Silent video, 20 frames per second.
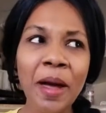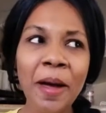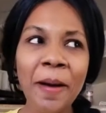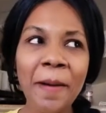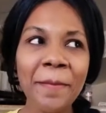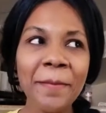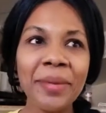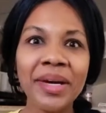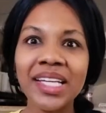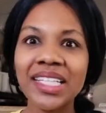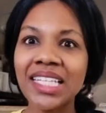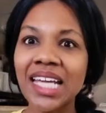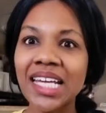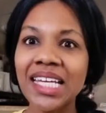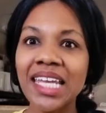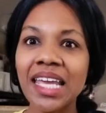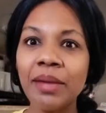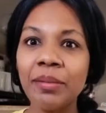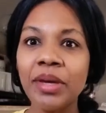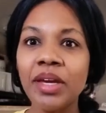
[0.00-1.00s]
um by
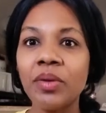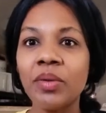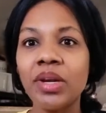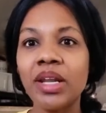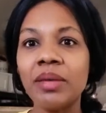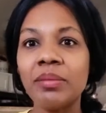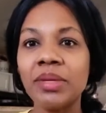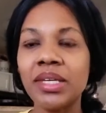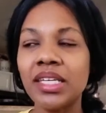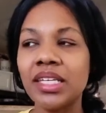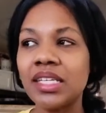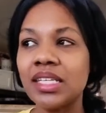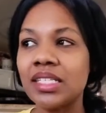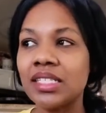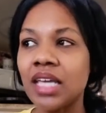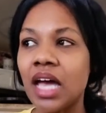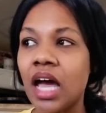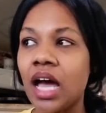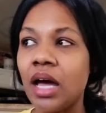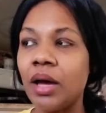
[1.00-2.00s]
dynamic what i mean
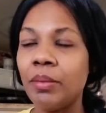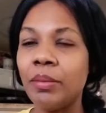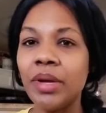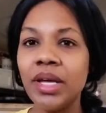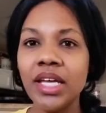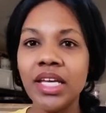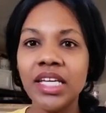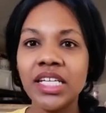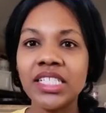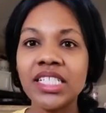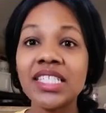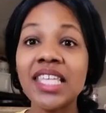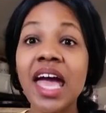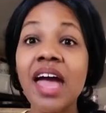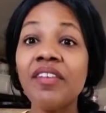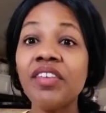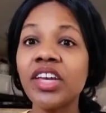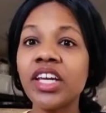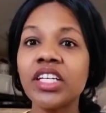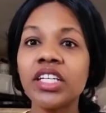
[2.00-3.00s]
is um just
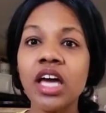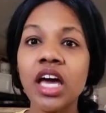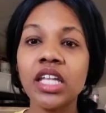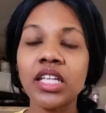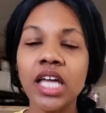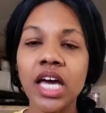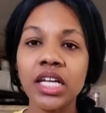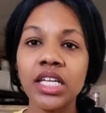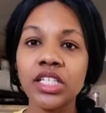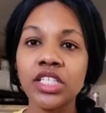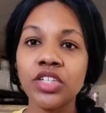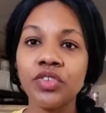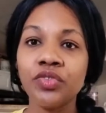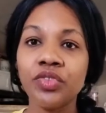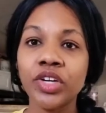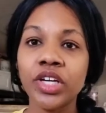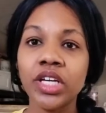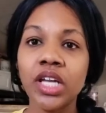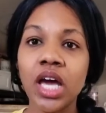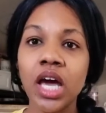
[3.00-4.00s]
having a, a, lot of
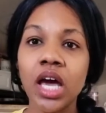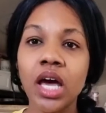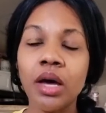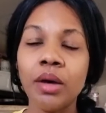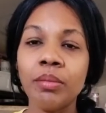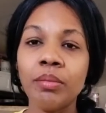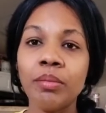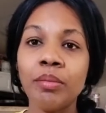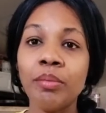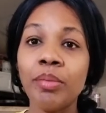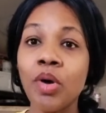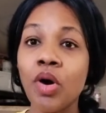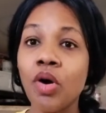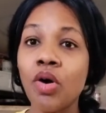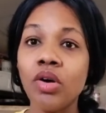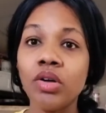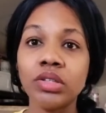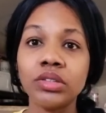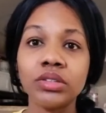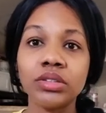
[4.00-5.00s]
different um
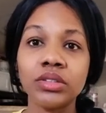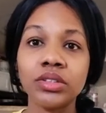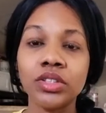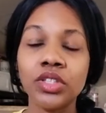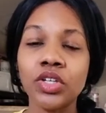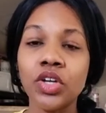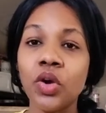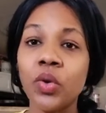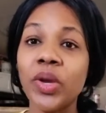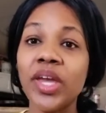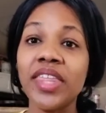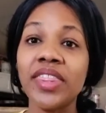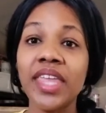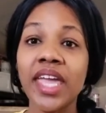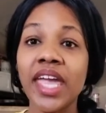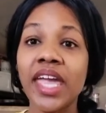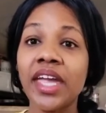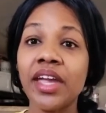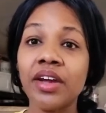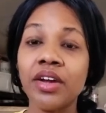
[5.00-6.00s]
balls you know in
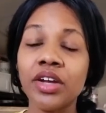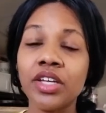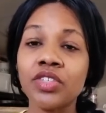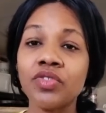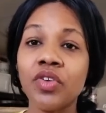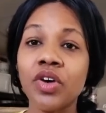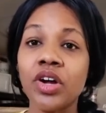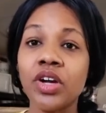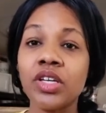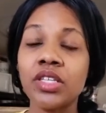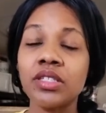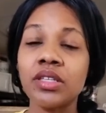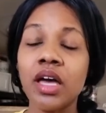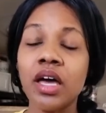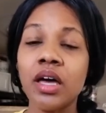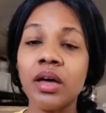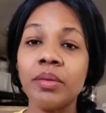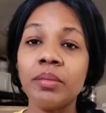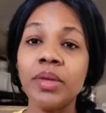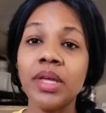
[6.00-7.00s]
the air as far as
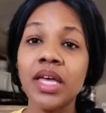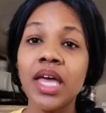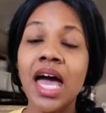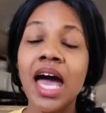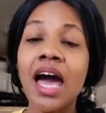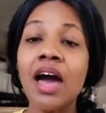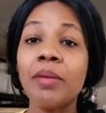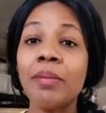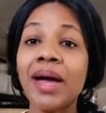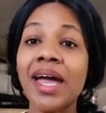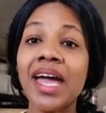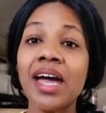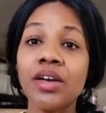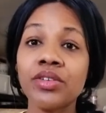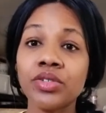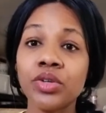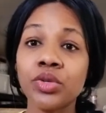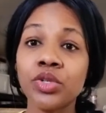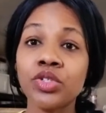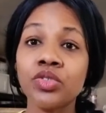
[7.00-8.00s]
um how my
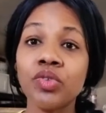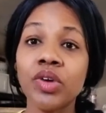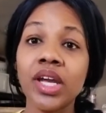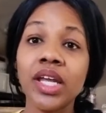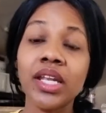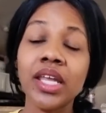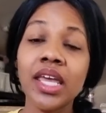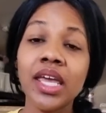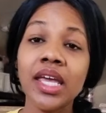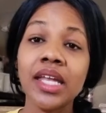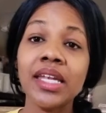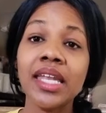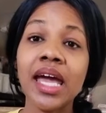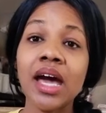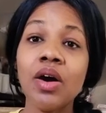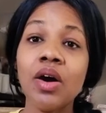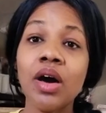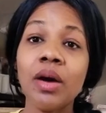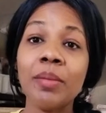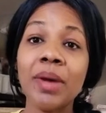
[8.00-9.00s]
household is run
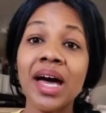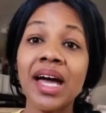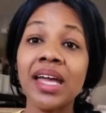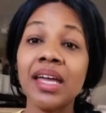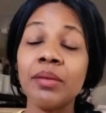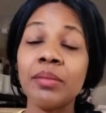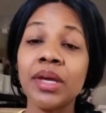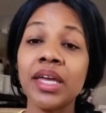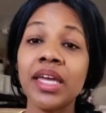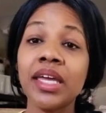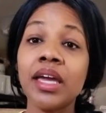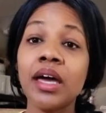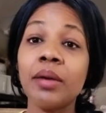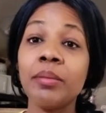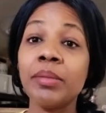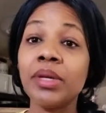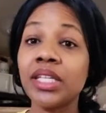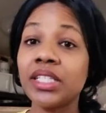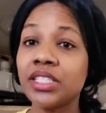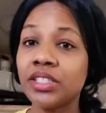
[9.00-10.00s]
now um i am a,
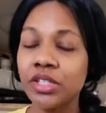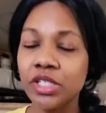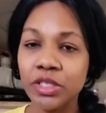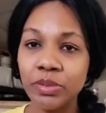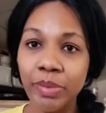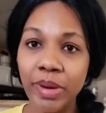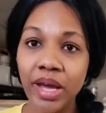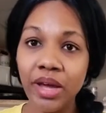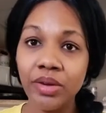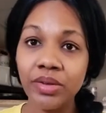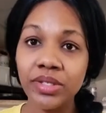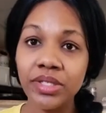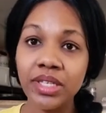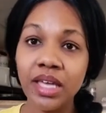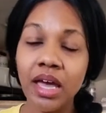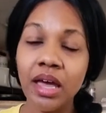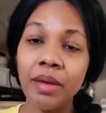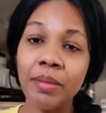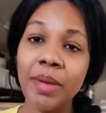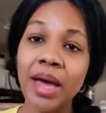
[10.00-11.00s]
a military
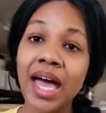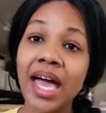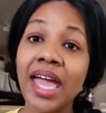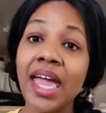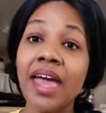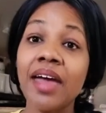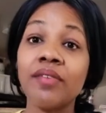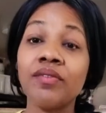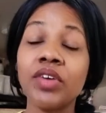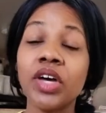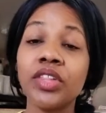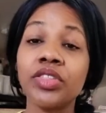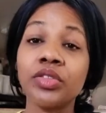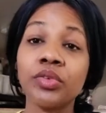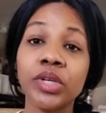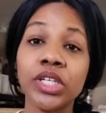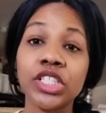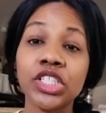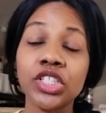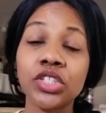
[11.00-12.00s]
spouse um i have uh,
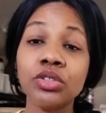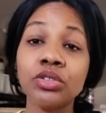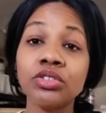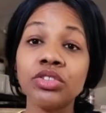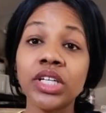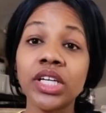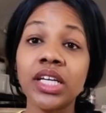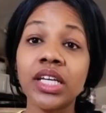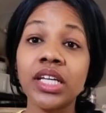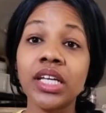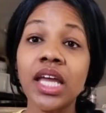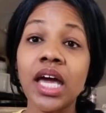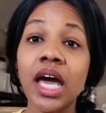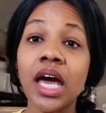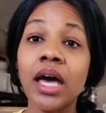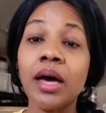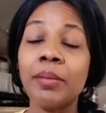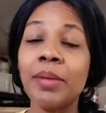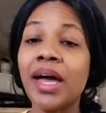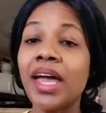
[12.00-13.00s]
three children
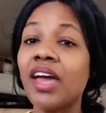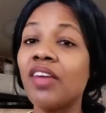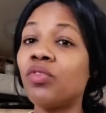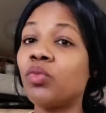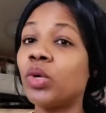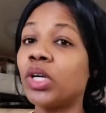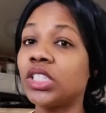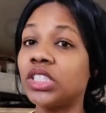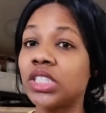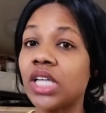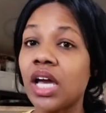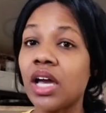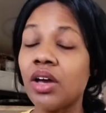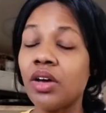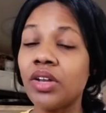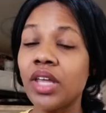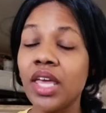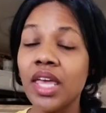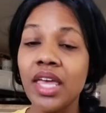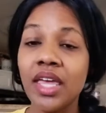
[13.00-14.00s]
um i have one
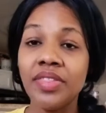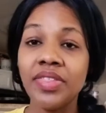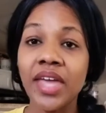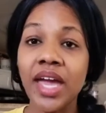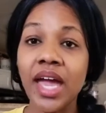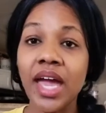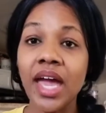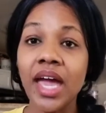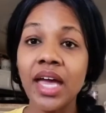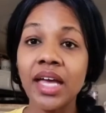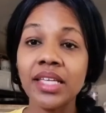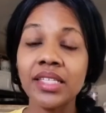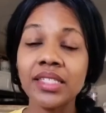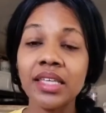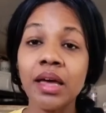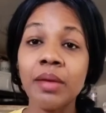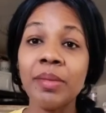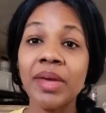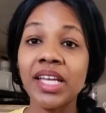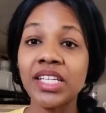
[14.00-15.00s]
child that
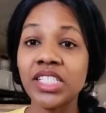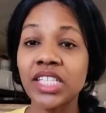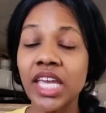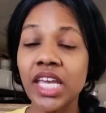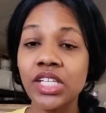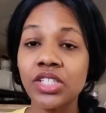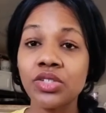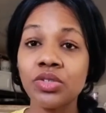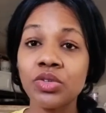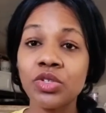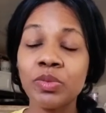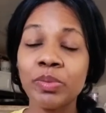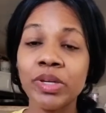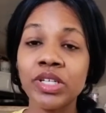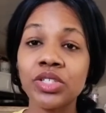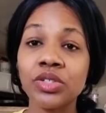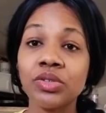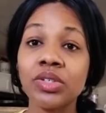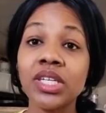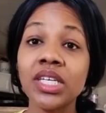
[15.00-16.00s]
has um educational
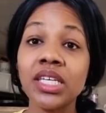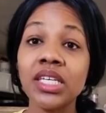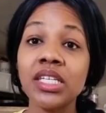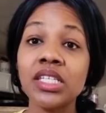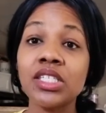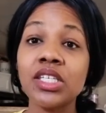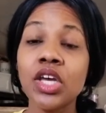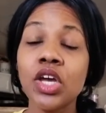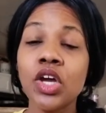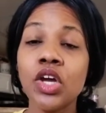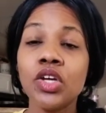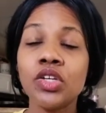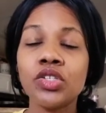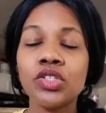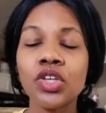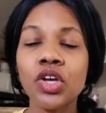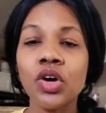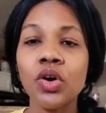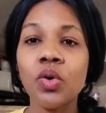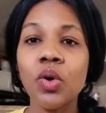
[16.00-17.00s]
special needs
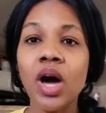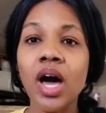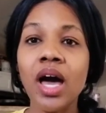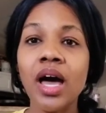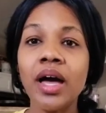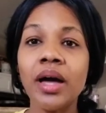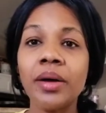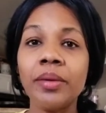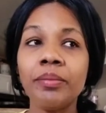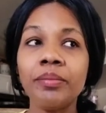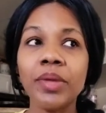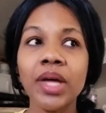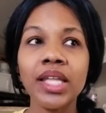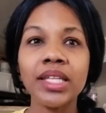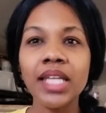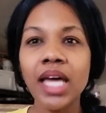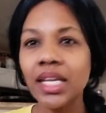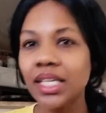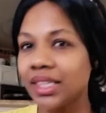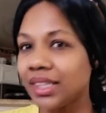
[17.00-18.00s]
so um
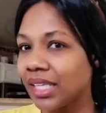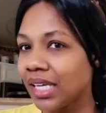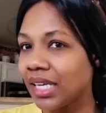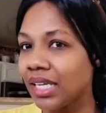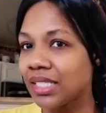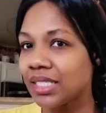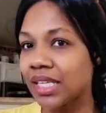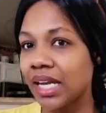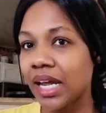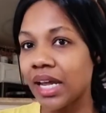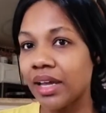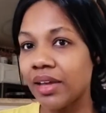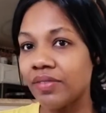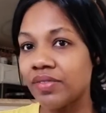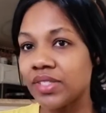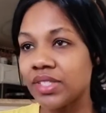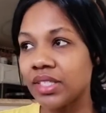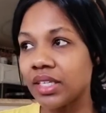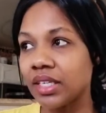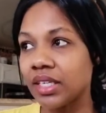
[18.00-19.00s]
a lot of things that i
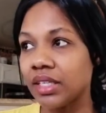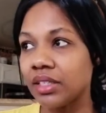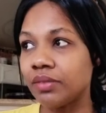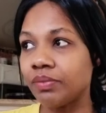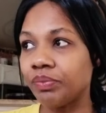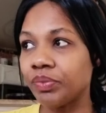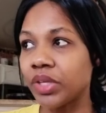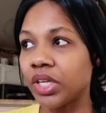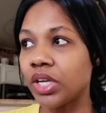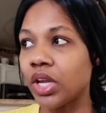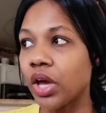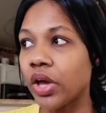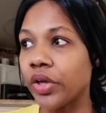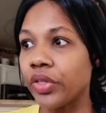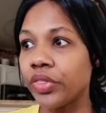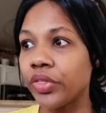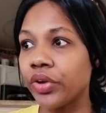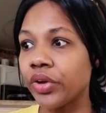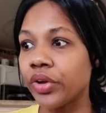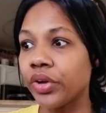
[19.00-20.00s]
have seen in
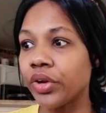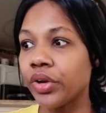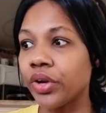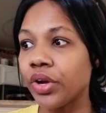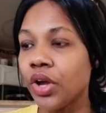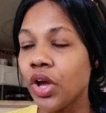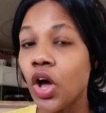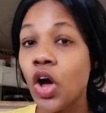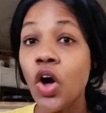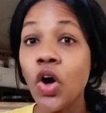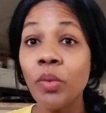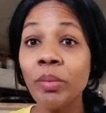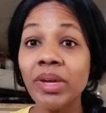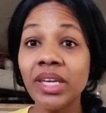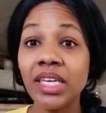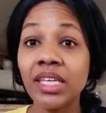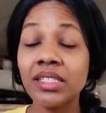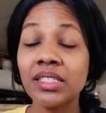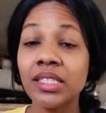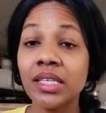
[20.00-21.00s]
other
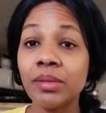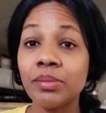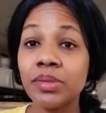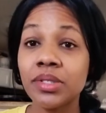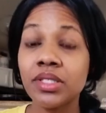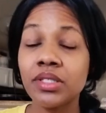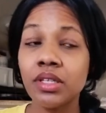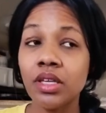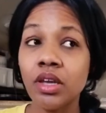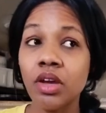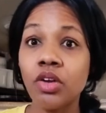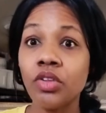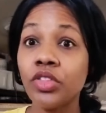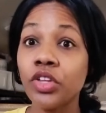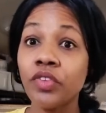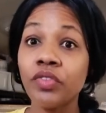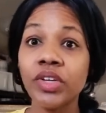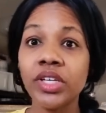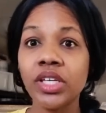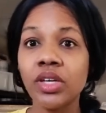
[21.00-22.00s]
homemaking tips
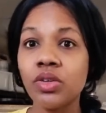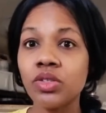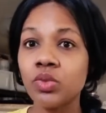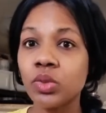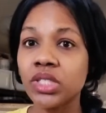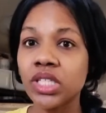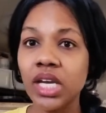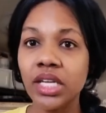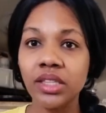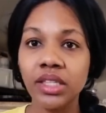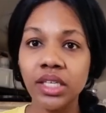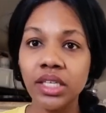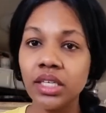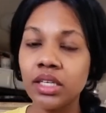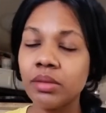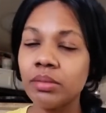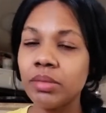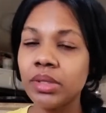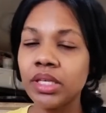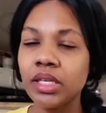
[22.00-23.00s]
on their videos which i
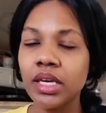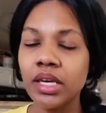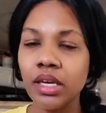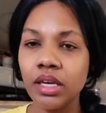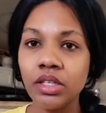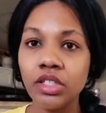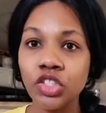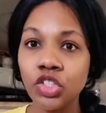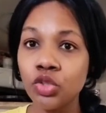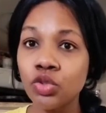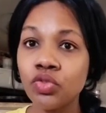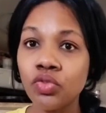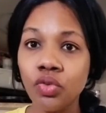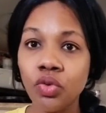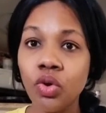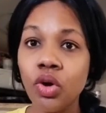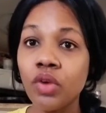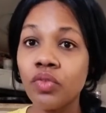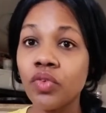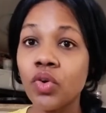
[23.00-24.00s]
think can be
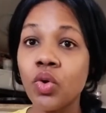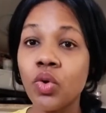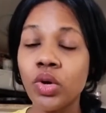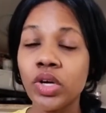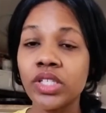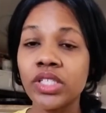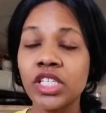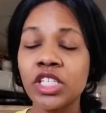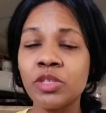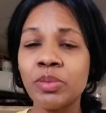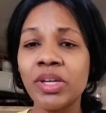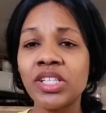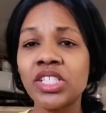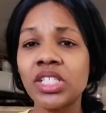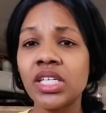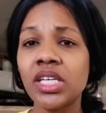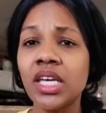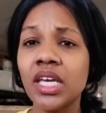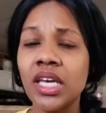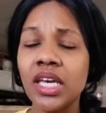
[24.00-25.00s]
useful of course
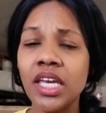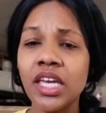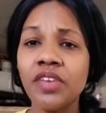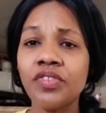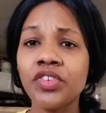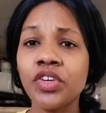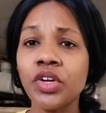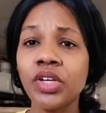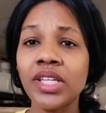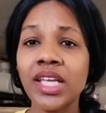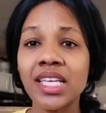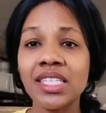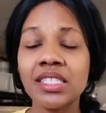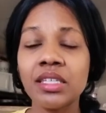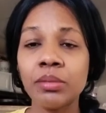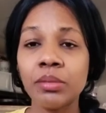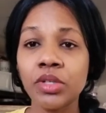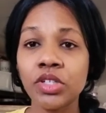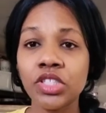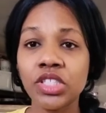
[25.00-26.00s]
especially if you're in that
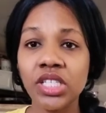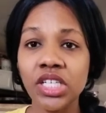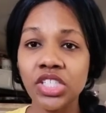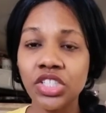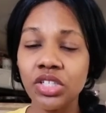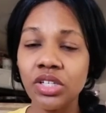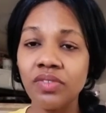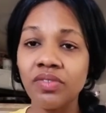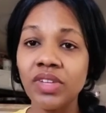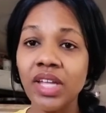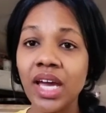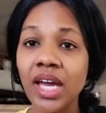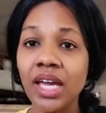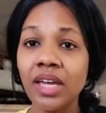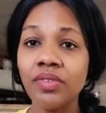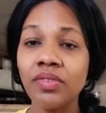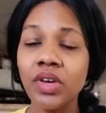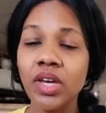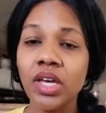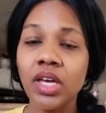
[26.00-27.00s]
similar station of
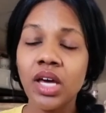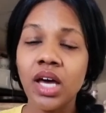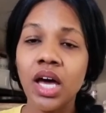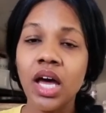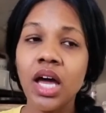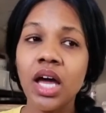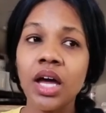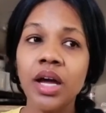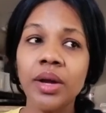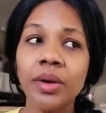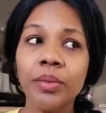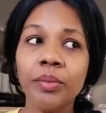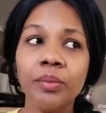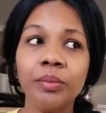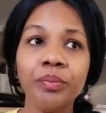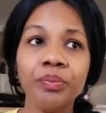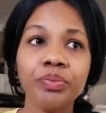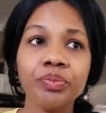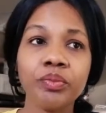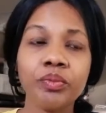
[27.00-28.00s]
life
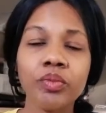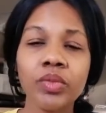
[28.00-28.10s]
um